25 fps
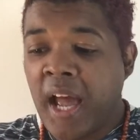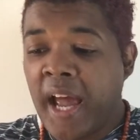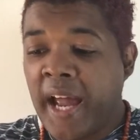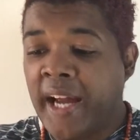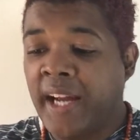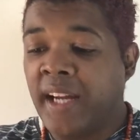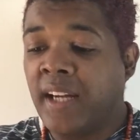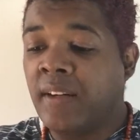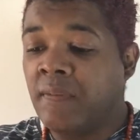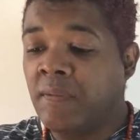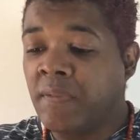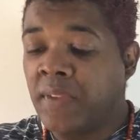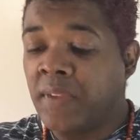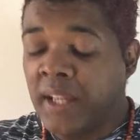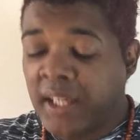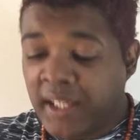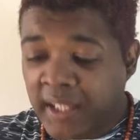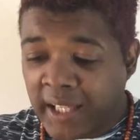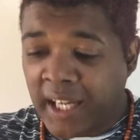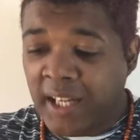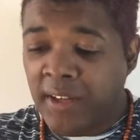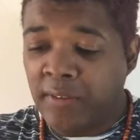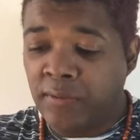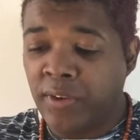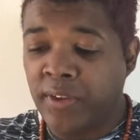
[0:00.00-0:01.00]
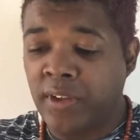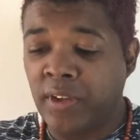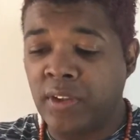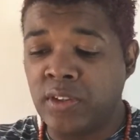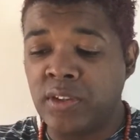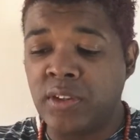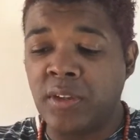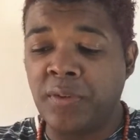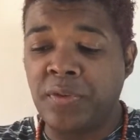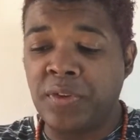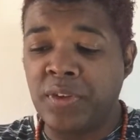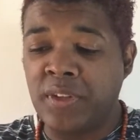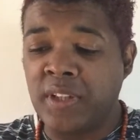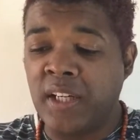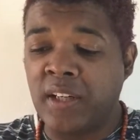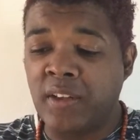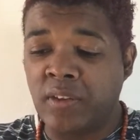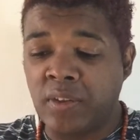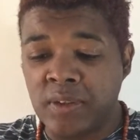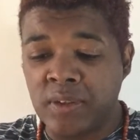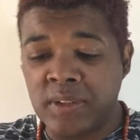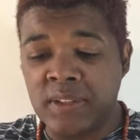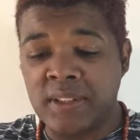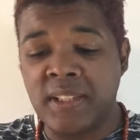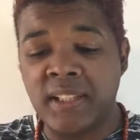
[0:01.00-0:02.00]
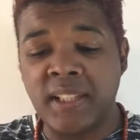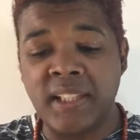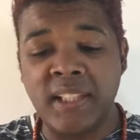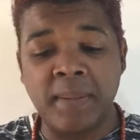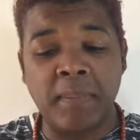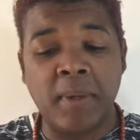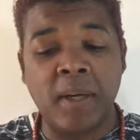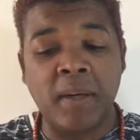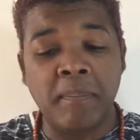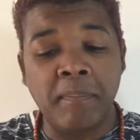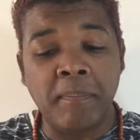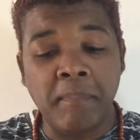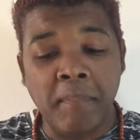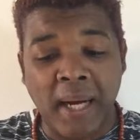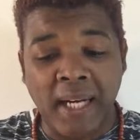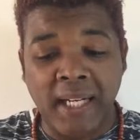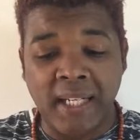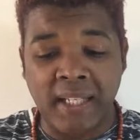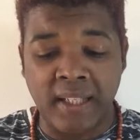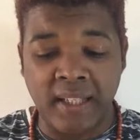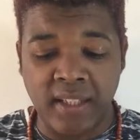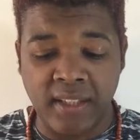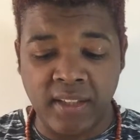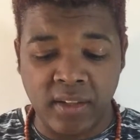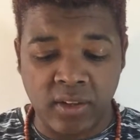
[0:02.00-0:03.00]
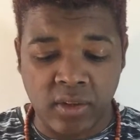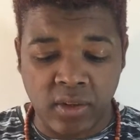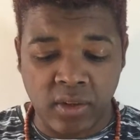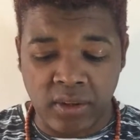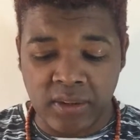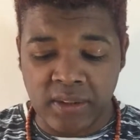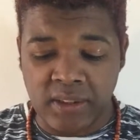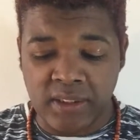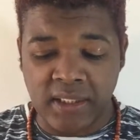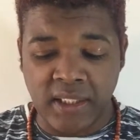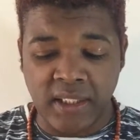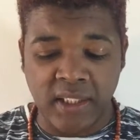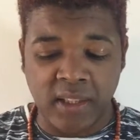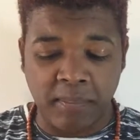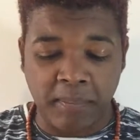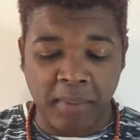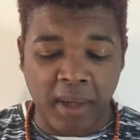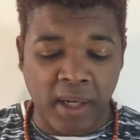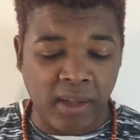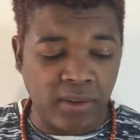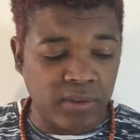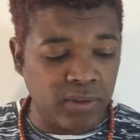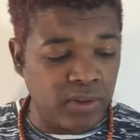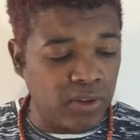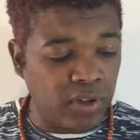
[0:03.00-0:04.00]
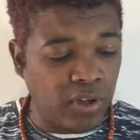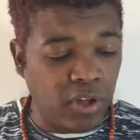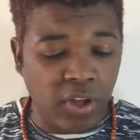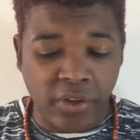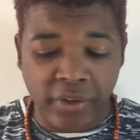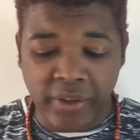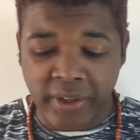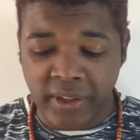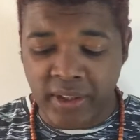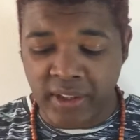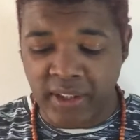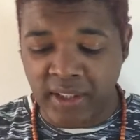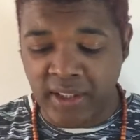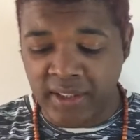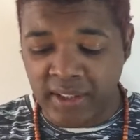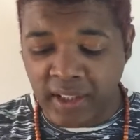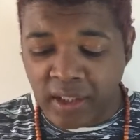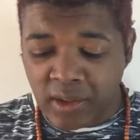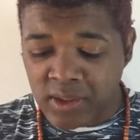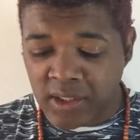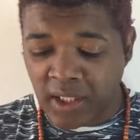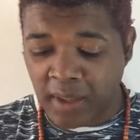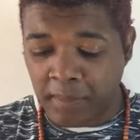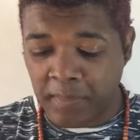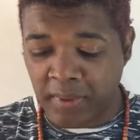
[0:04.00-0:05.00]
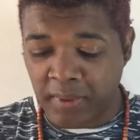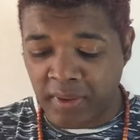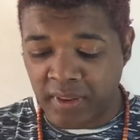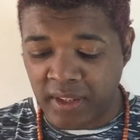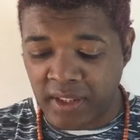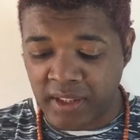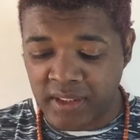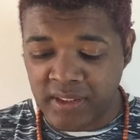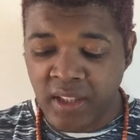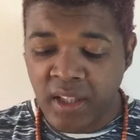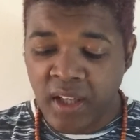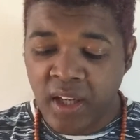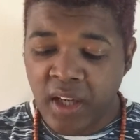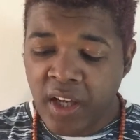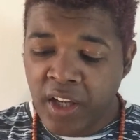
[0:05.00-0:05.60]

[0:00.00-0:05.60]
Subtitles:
And again, for those of you that are concerned about money and concerned about security and those type of things,